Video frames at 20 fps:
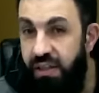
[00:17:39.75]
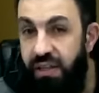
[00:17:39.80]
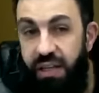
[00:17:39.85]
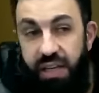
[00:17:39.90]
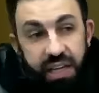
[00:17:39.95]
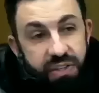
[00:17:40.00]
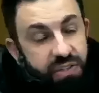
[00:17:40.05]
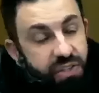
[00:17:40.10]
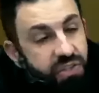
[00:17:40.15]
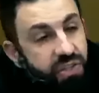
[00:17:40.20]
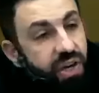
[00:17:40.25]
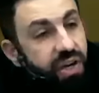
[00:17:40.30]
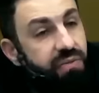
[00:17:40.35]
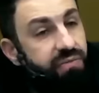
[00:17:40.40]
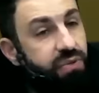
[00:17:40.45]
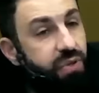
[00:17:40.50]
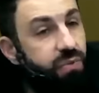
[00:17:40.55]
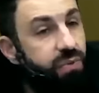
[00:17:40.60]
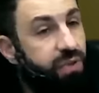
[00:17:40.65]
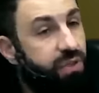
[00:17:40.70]
It's a time
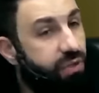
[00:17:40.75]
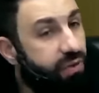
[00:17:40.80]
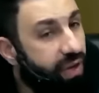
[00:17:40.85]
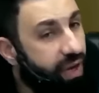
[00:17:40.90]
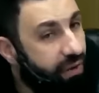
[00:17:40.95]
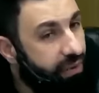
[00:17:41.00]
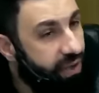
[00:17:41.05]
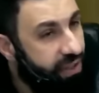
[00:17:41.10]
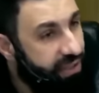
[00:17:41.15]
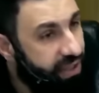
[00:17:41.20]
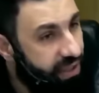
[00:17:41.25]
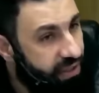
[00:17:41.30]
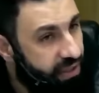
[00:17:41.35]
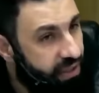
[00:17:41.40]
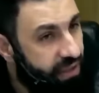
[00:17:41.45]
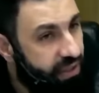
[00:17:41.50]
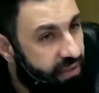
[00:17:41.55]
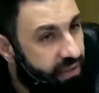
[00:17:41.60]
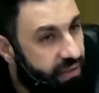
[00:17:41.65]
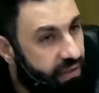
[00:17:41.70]
to renew our
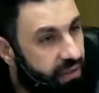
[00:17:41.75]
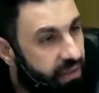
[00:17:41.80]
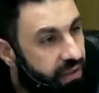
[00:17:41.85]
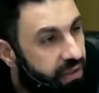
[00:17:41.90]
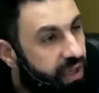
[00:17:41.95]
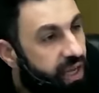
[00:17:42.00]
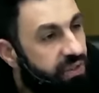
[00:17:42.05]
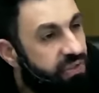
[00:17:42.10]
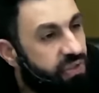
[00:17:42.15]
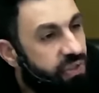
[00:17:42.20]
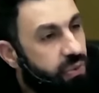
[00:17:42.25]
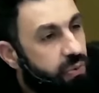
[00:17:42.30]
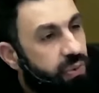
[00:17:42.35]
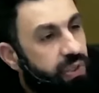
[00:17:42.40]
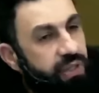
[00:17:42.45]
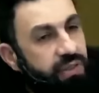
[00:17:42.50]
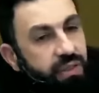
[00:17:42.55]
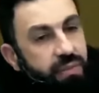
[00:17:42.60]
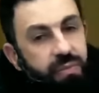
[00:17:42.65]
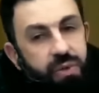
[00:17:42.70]
identity. At school
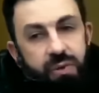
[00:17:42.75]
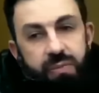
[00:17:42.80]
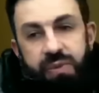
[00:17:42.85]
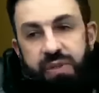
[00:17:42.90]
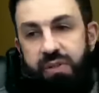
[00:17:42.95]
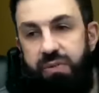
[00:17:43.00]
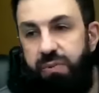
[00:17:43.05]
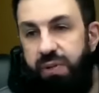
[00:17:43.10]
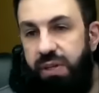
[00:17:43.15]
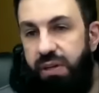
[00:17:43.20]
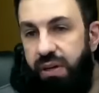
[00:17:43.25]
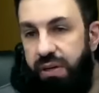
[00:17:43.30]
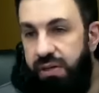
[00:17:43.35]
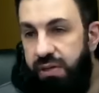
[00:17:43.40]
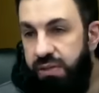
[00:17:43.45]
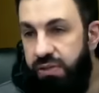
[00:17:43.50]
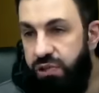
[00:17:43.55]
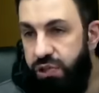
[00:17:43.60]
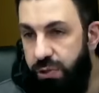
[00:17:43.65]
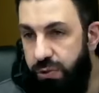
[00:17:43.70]
at the moment, we
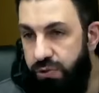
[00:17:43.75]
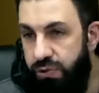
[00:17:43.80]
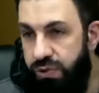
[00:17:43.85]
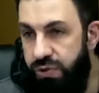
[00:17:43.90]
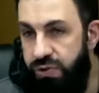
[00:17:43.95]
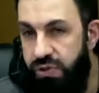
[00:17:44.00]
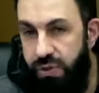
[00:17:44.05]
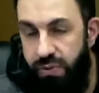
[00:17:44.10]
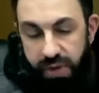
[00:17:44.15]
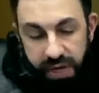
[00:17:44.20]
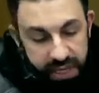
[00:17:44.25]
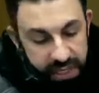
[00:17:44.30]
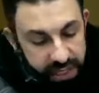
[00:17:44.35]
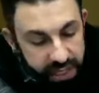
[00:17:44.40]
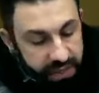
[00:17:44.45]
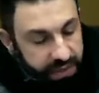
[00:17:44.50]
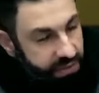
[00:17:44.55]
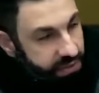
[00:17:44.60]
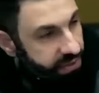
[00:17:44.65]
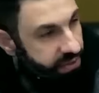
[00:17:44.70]
got children to write
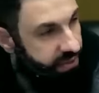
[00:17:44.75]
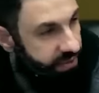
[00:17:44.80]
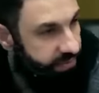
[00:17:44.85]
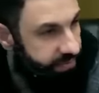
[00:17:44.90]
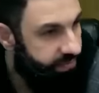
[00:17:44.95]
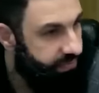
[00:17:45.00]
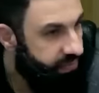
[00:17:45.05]
letters.